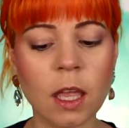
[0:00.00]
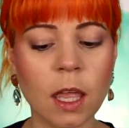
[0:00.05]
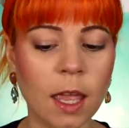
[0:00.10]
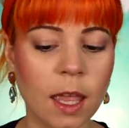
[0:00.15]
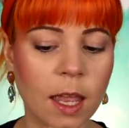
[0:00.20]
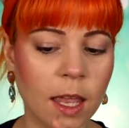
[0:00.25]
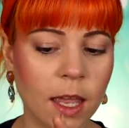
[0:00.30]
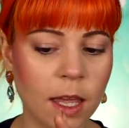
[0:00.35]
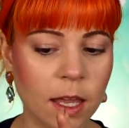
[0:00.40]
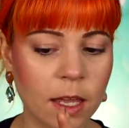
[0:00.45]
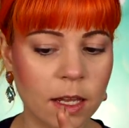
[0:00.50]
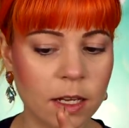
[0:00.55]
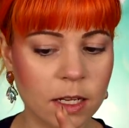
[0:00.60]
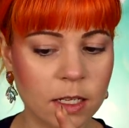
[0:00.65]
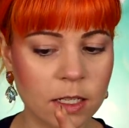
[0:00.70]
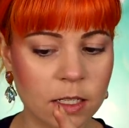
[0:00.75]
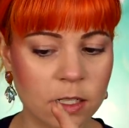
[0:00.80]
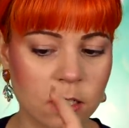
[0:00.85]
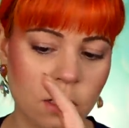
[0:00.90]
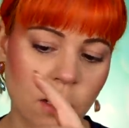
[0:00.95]
and
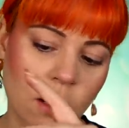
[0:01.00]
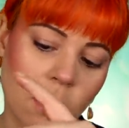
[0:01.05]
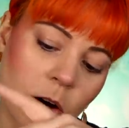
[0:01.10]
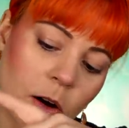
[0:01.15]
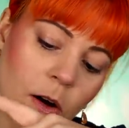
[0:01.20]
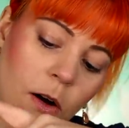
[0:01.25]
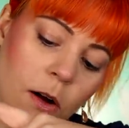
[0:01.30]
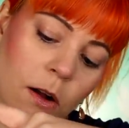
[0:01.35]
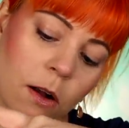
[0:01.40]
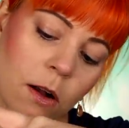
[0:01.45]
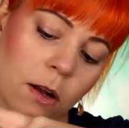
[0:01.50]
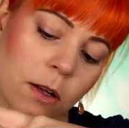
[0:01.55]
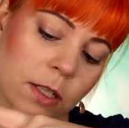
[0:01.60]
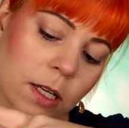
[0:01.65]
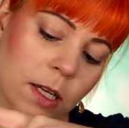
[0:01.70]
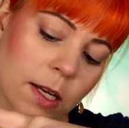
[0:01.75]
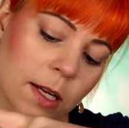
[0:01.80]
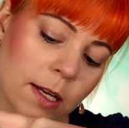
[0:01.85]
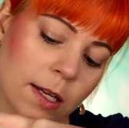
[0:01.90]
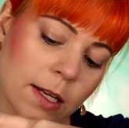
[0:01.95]
it is
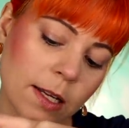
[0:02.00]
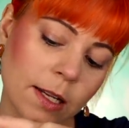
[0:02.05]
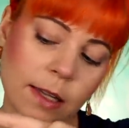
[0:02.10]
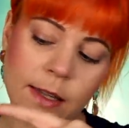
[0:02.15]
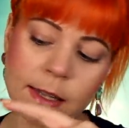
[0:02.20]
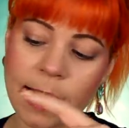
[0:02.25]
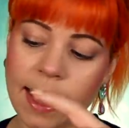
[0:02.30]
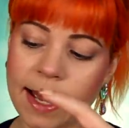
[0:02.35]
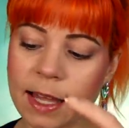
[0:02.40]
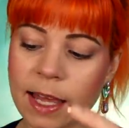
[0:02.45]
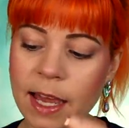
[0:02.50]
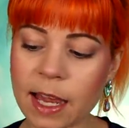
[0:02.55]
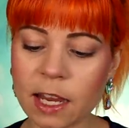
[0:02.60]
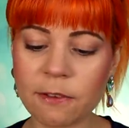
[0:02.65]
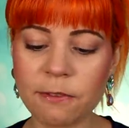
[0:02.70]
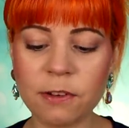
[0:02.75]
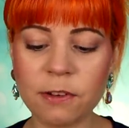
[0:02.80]
called Lilac